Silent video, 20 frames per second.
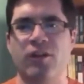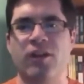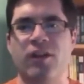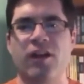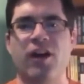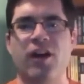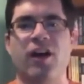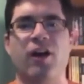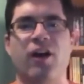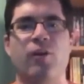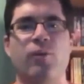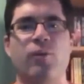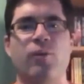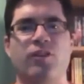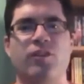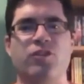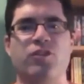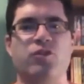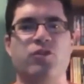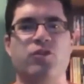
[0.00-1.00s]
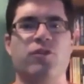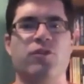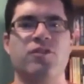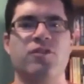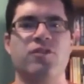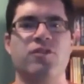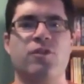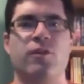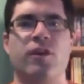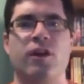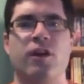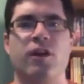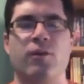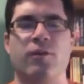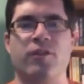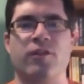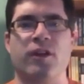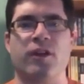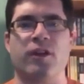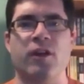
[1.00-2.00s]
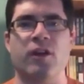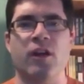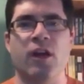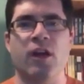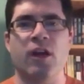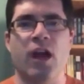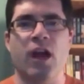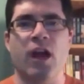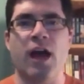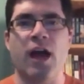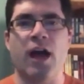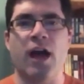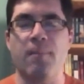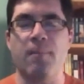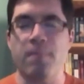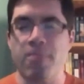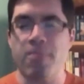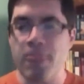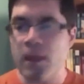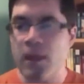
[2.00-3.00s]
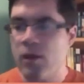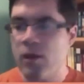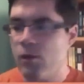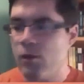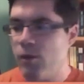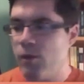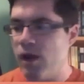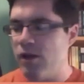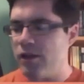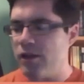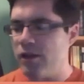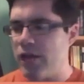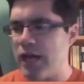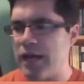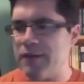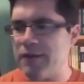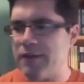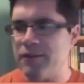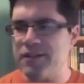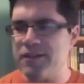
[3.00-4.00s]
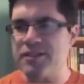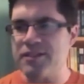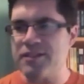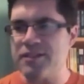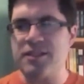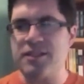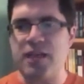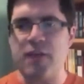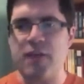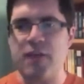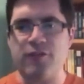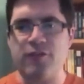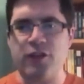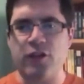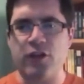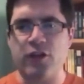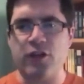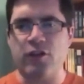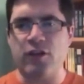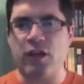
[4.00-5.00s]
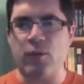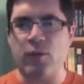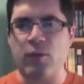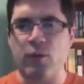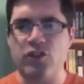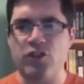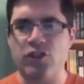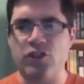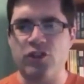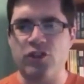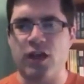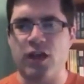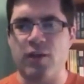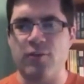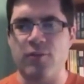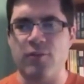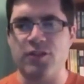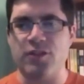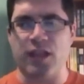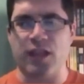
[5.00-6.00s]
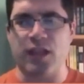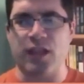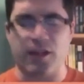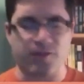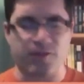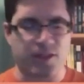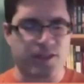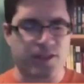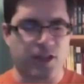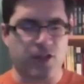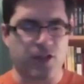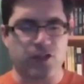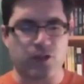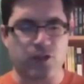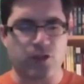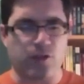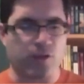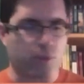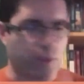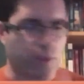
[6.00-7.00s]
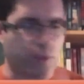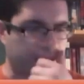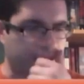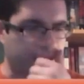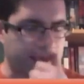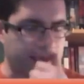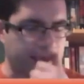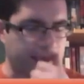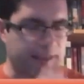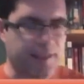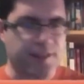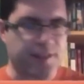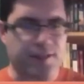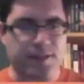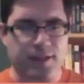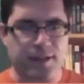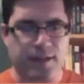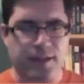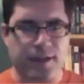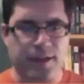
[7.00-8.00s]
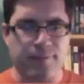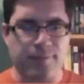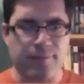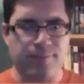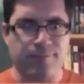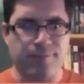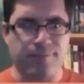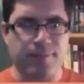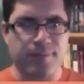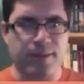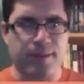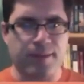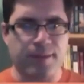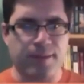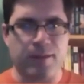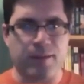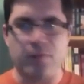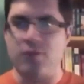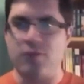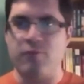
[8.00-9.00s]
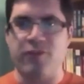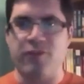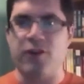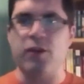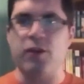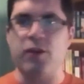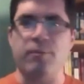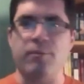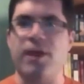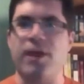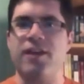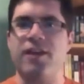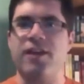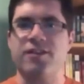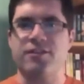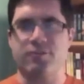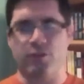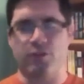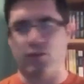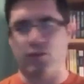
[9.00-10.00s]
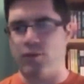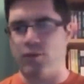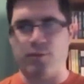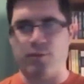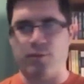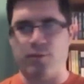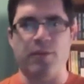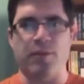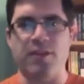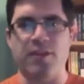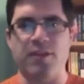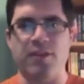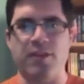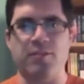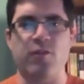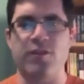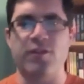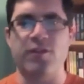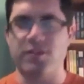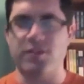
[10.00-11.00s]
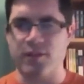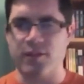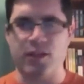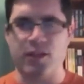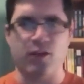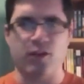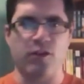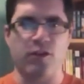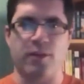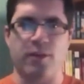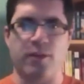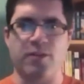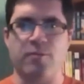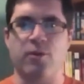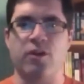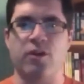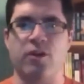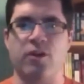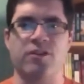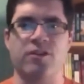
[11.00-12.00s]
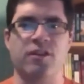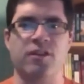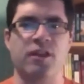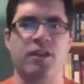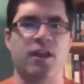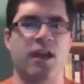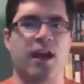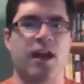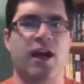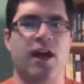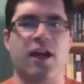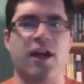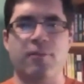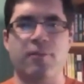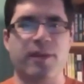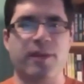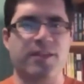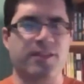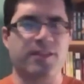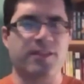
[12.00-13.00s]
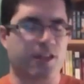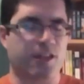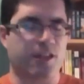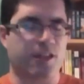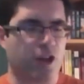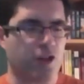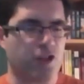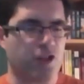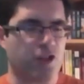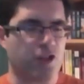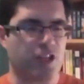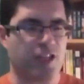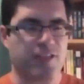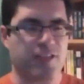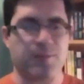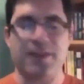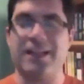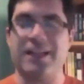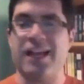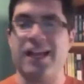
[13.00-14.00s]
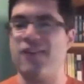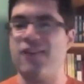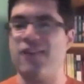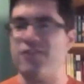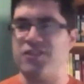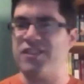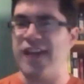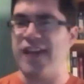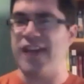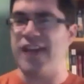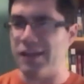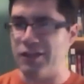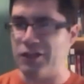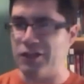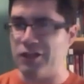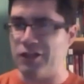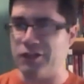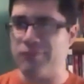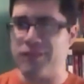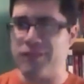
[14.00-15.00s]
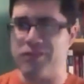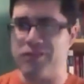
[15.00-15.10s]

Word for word: what the truth is going on with there. Well, this is the time of year in which there's a lot of discussion over what is the very best, you know, whether it be the best movies of the year, the best books, the best technology. It's been kind of a sad year in